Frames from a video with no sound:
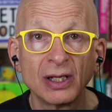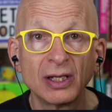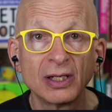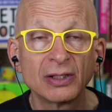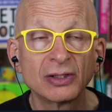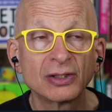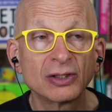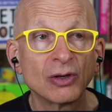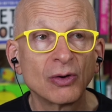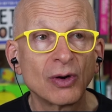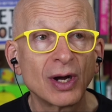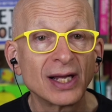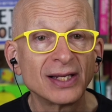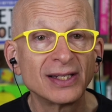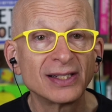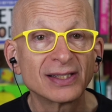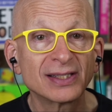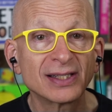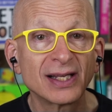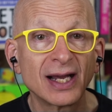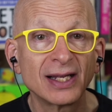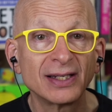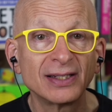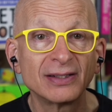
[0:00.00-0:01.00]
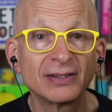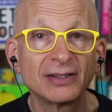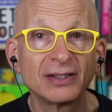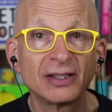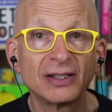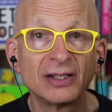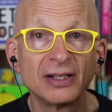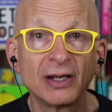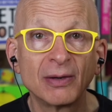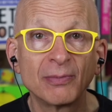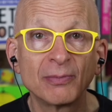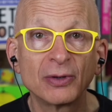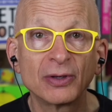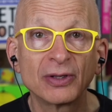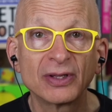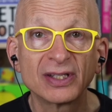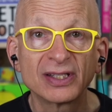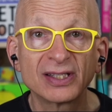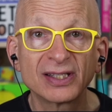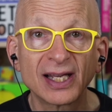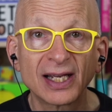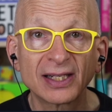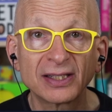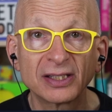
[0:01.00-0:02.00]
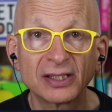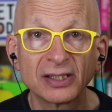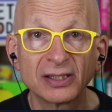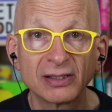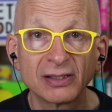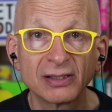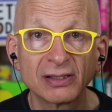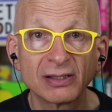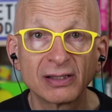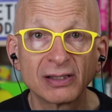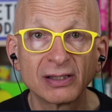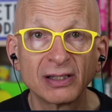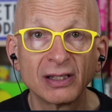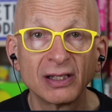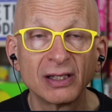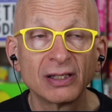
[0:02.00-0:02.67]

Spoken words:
So I decided to number the sections.